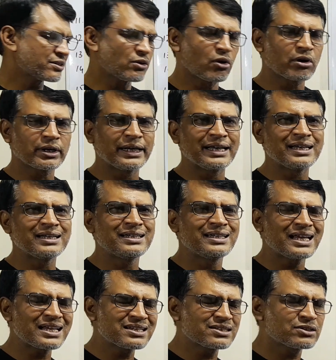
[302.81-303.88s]
or
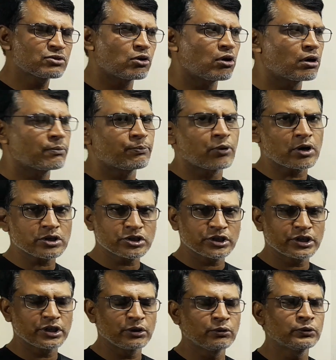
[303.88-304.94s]
indict or
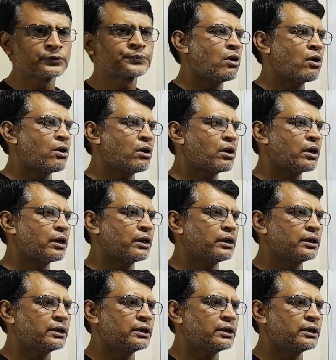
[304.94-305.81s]
prosecute or